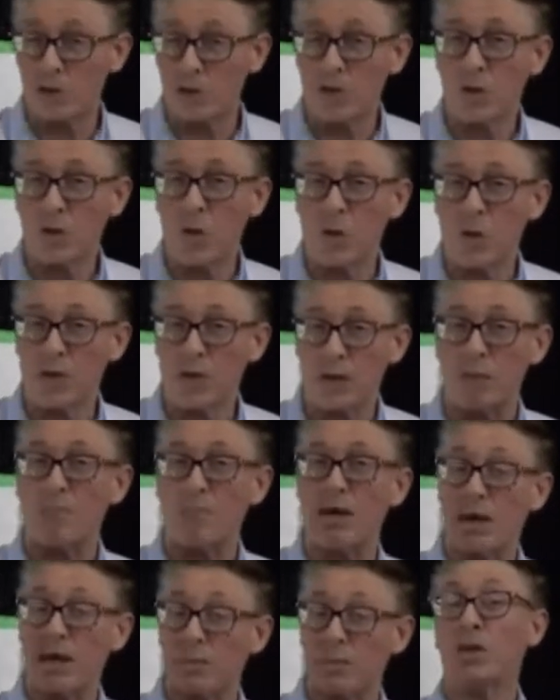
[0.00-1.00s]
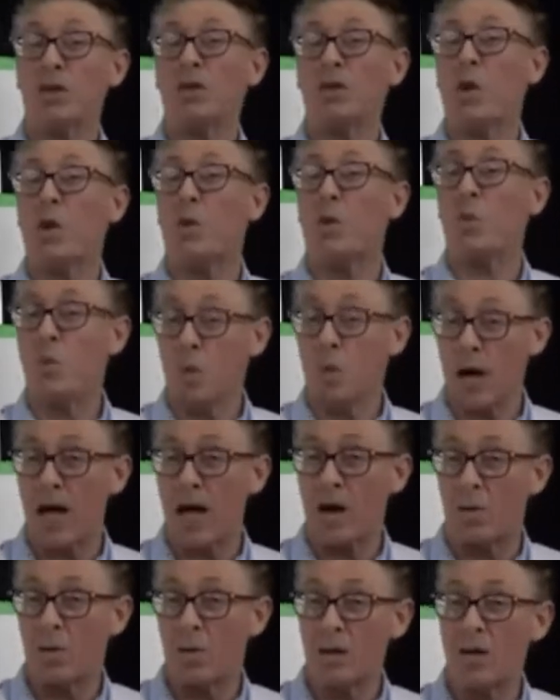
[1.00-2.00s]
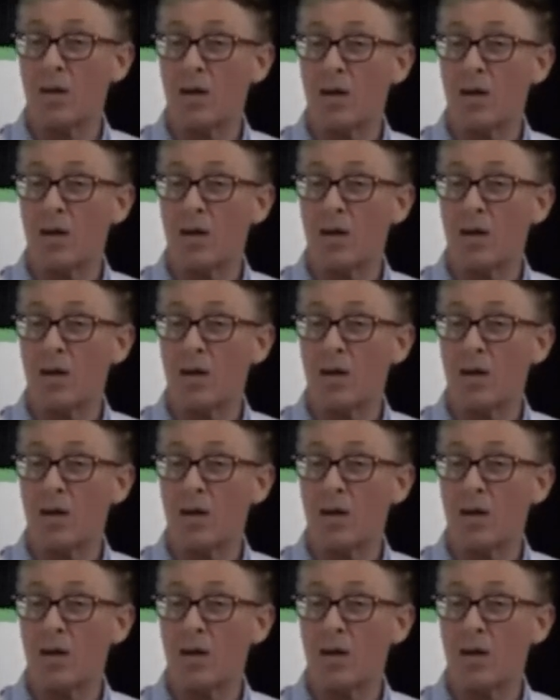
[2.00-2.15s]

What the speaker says: story that made me go wow,